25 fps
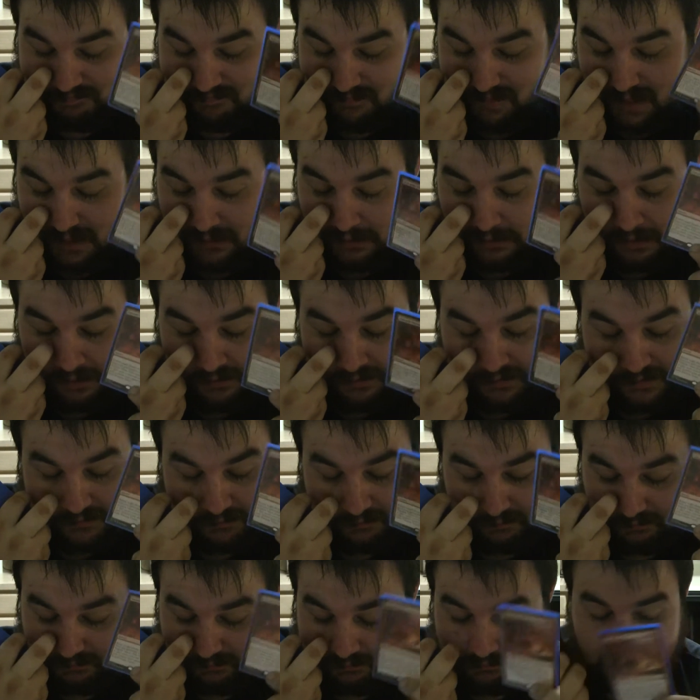I love it.
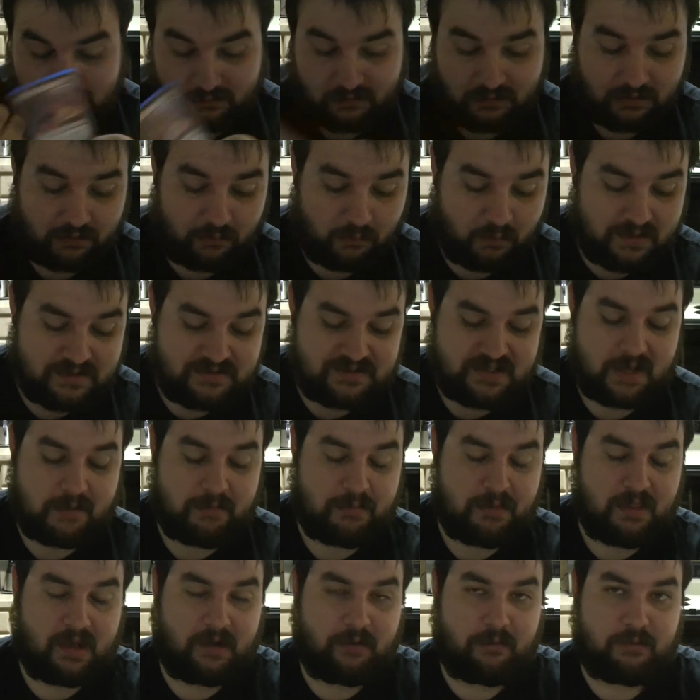The one
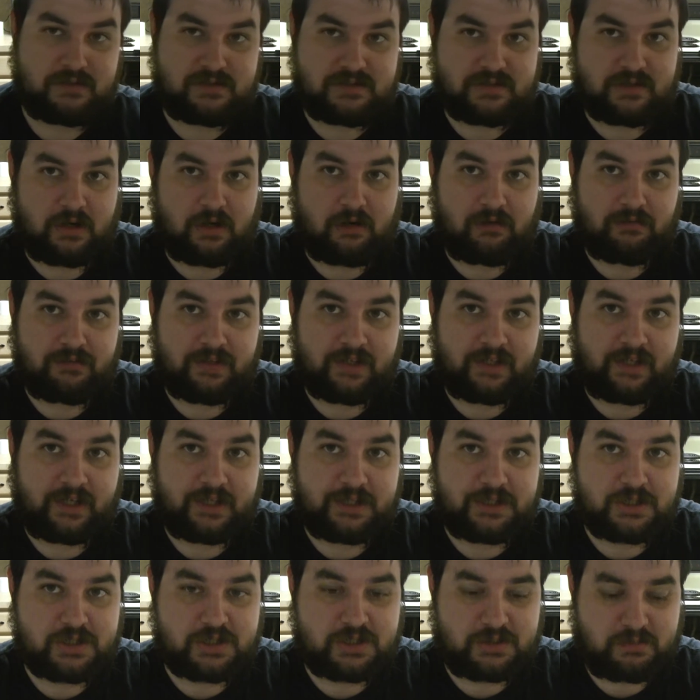time that I resolved it, I
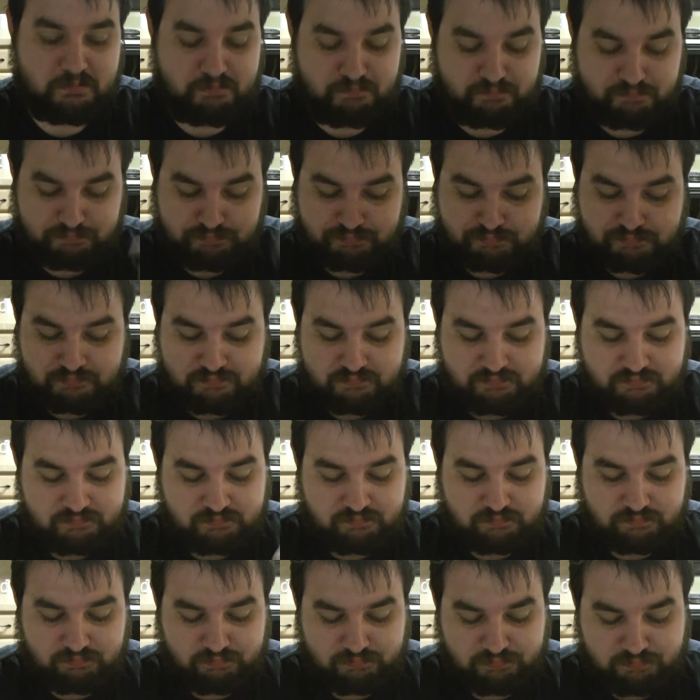just
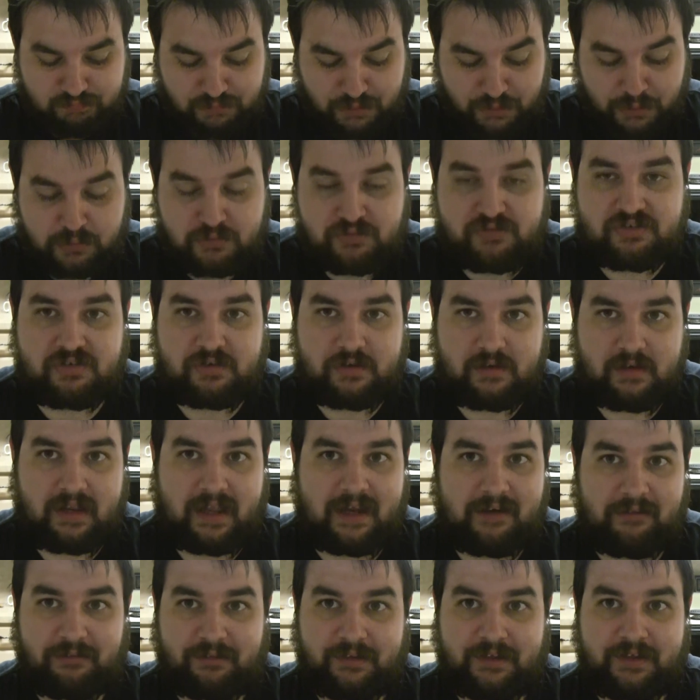nuked
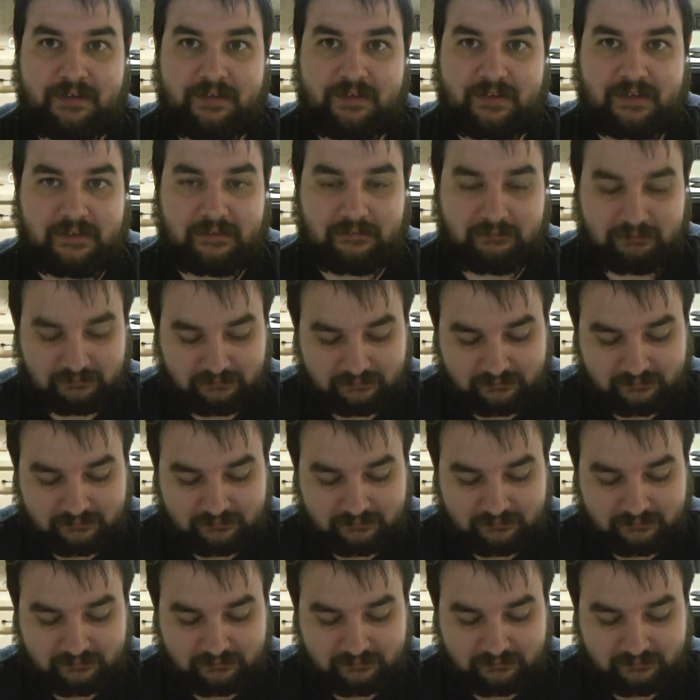everything.